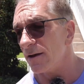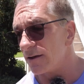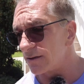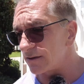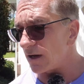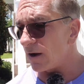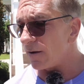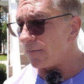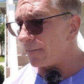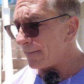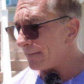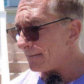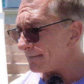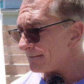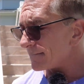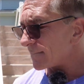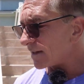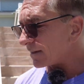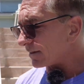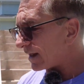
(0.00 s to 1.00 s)
So
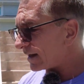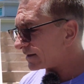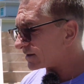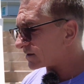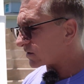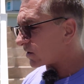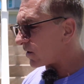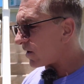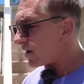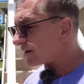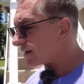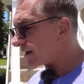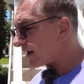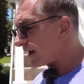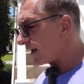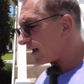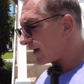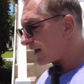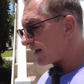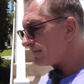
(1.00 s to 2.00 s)
let's talk
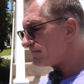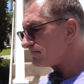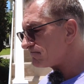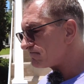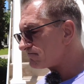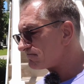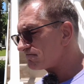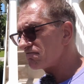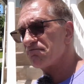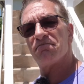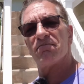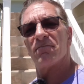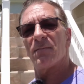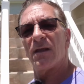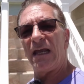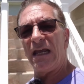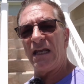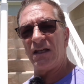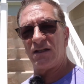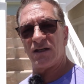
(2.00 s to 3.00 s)

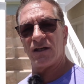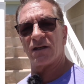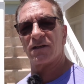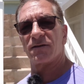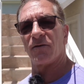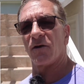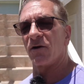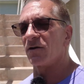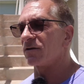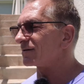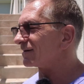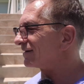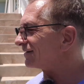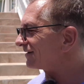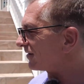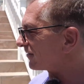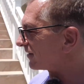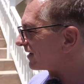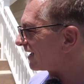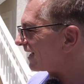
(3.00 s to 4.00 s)
easiest first,
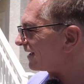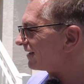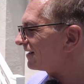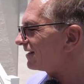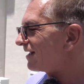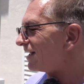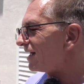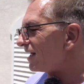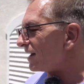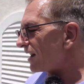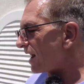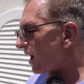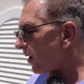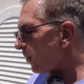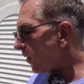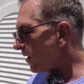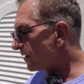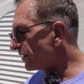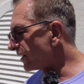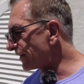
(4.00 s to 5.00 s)
okay?
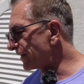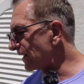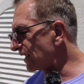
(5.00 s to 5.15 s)
Now, one of the